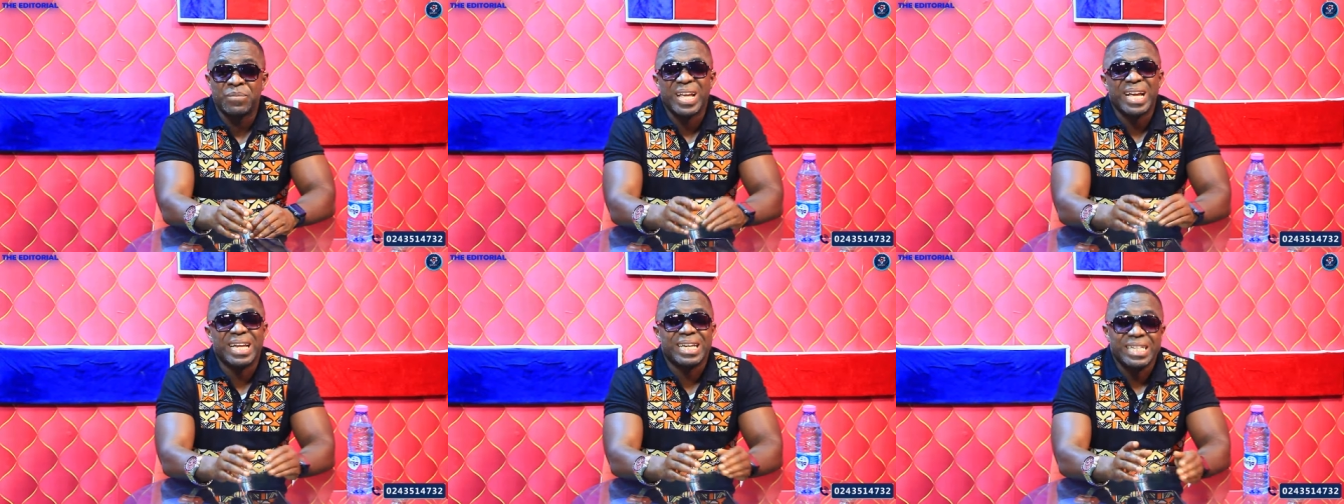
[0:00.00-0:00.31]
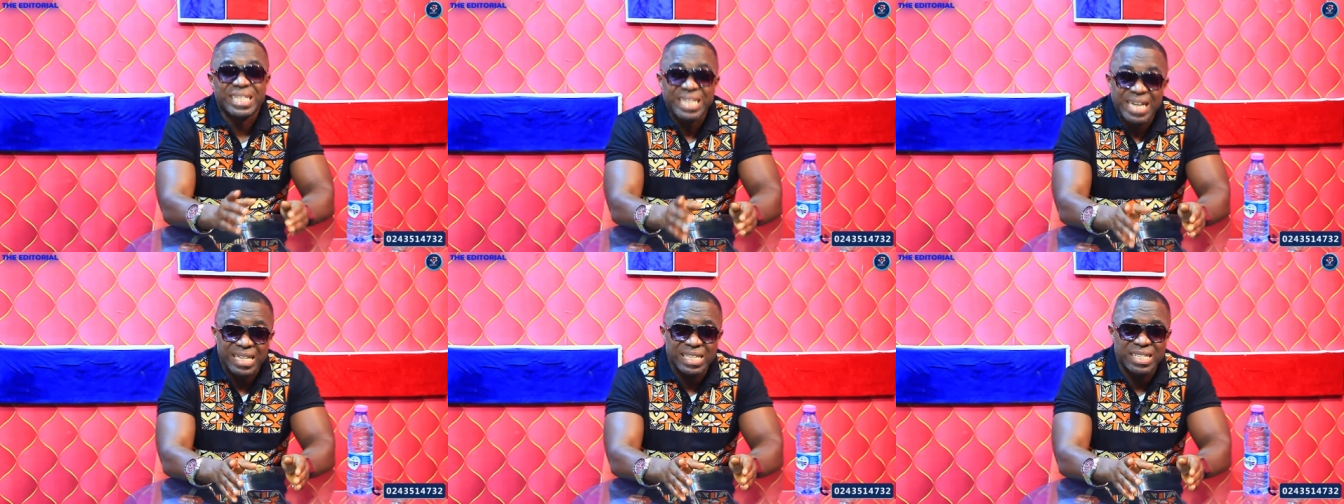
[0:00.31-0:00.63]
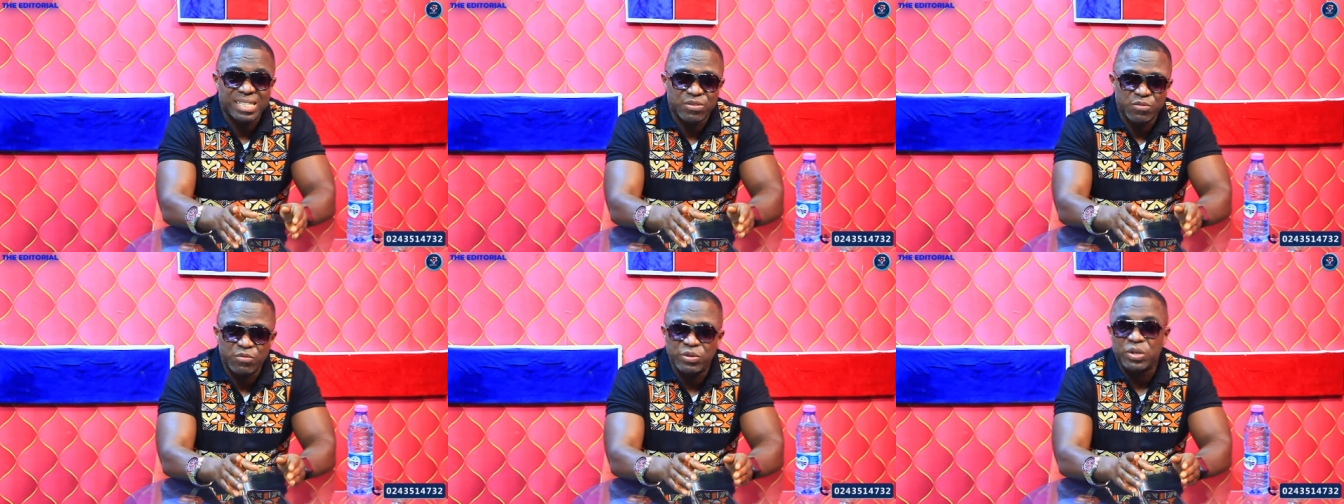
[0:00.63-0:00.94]
And
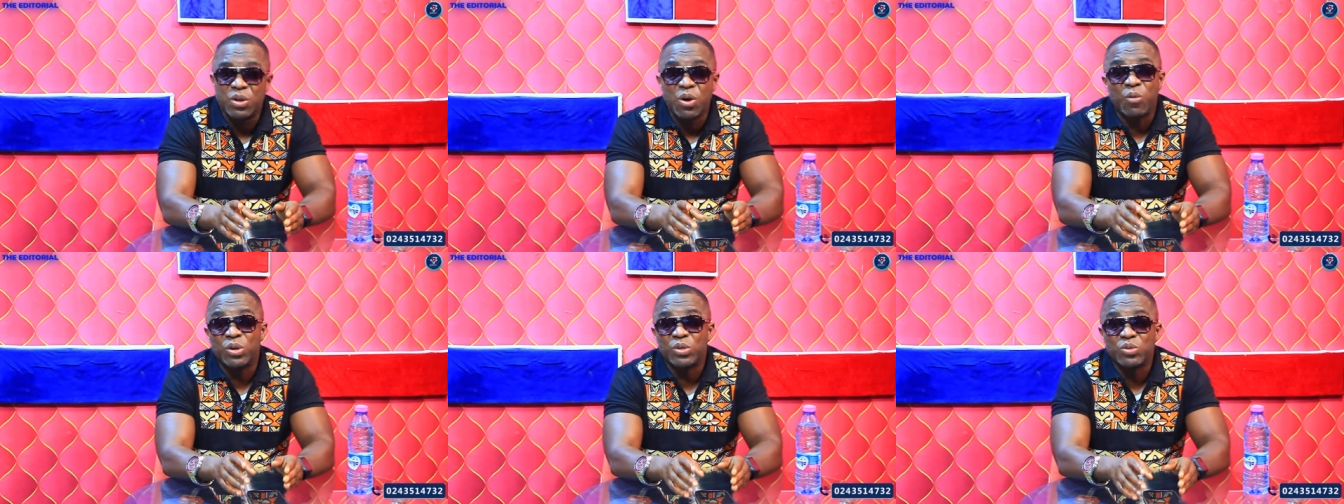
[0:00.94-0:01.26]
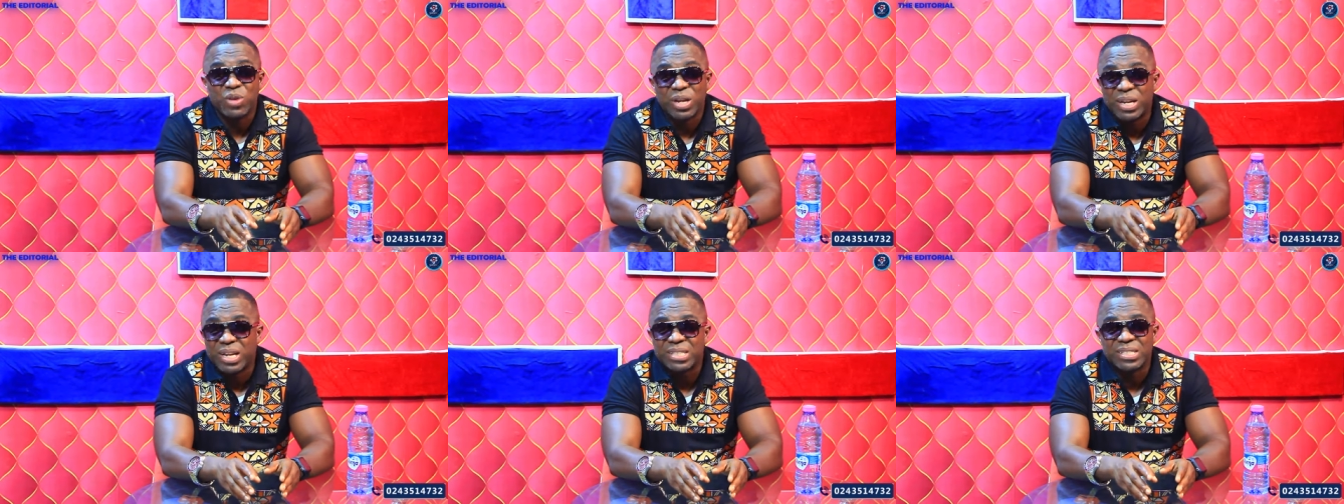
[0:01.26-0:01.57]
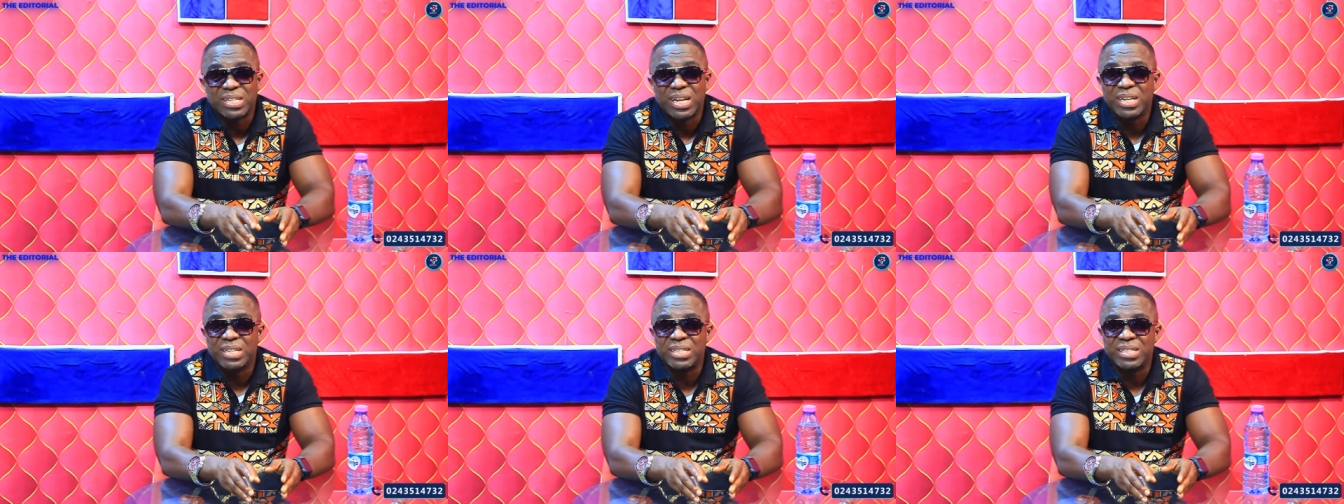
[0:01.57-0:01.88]
yet we don't want to
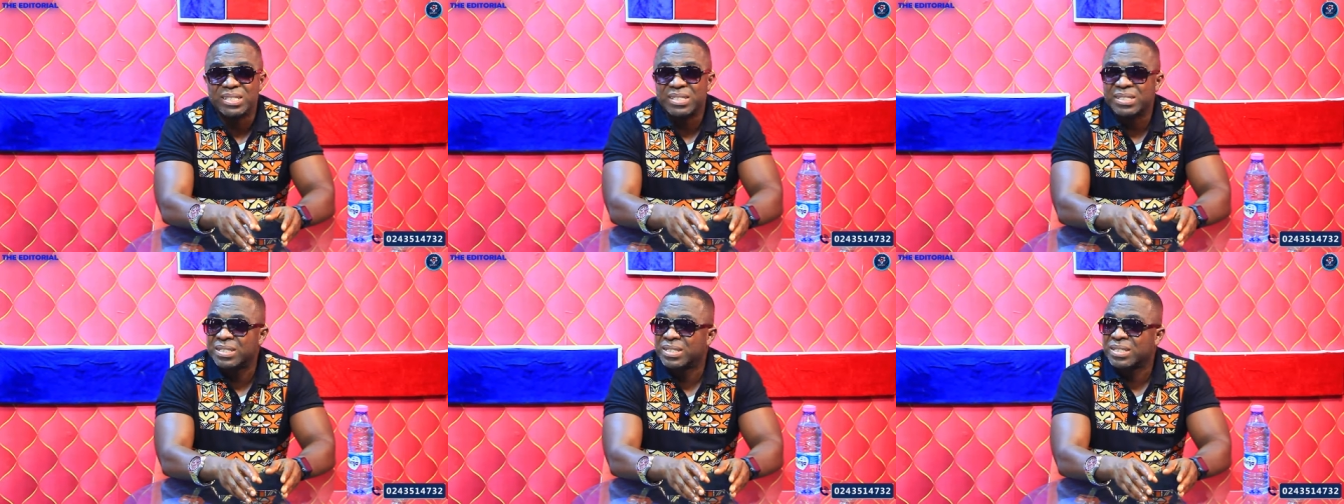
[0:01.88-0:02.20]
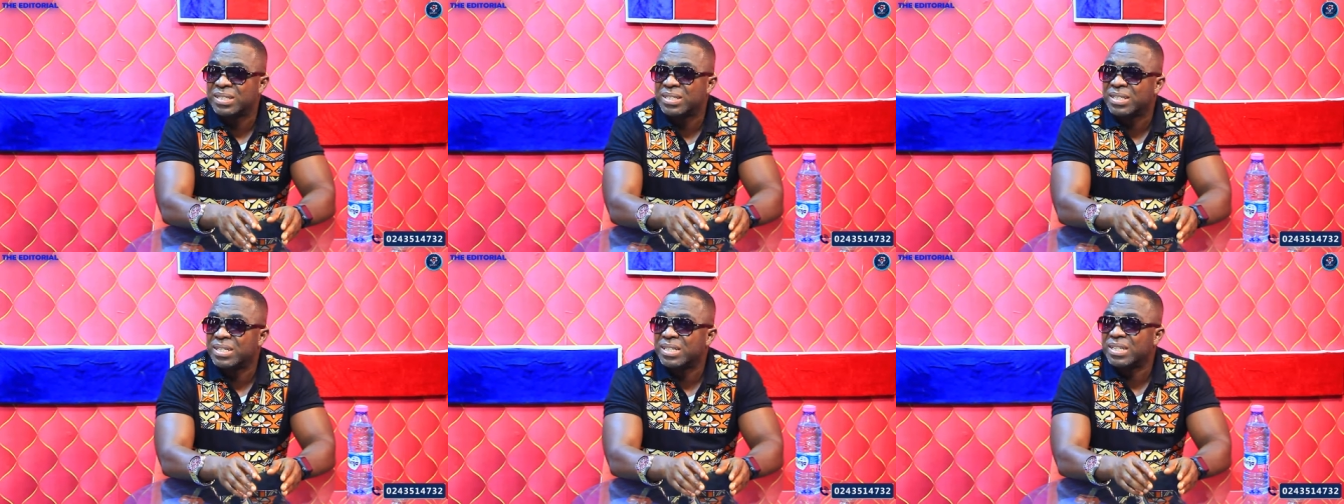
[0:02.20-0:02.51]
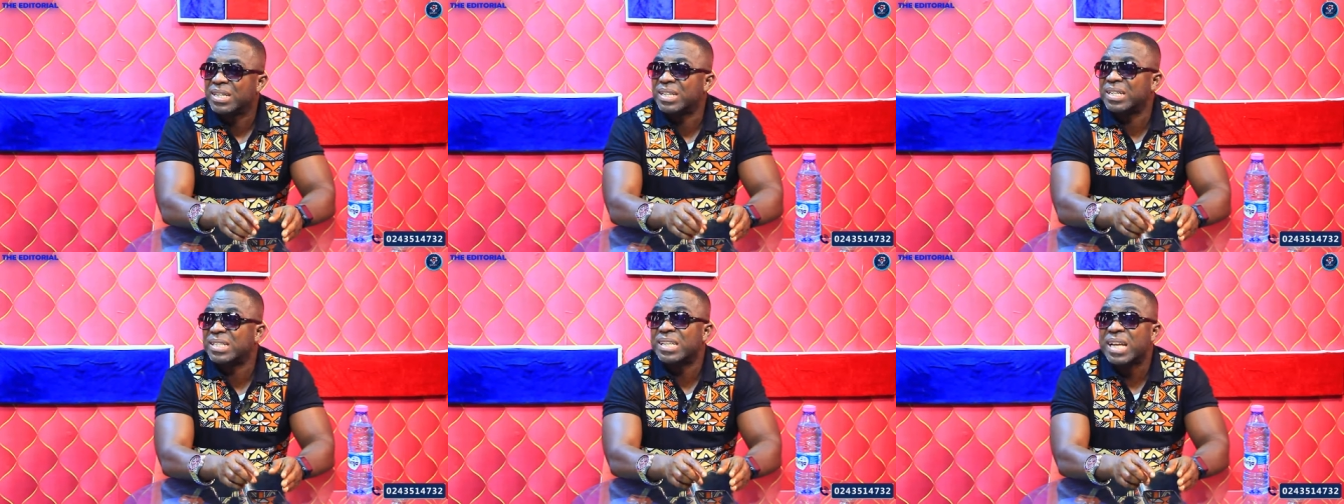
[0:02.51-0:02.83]
understand.
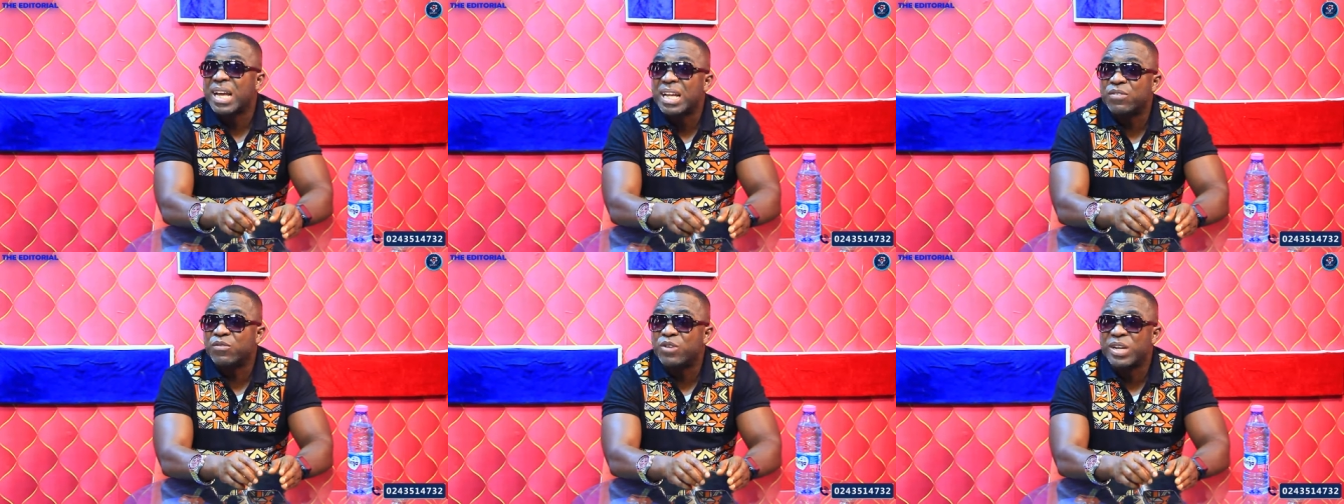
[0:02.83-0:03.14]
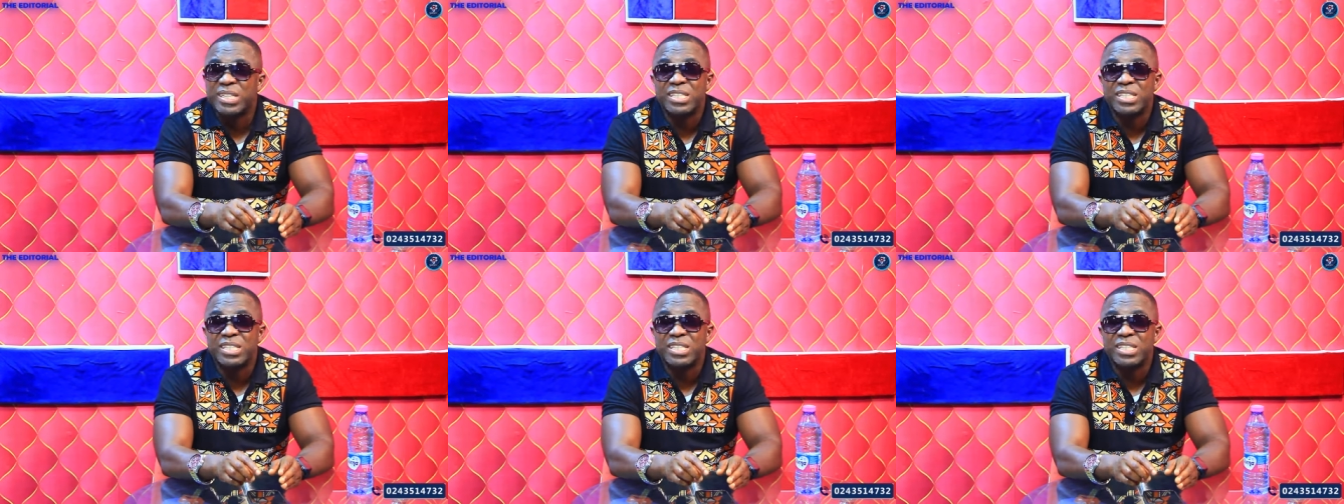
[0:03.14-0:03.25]
It is hurtful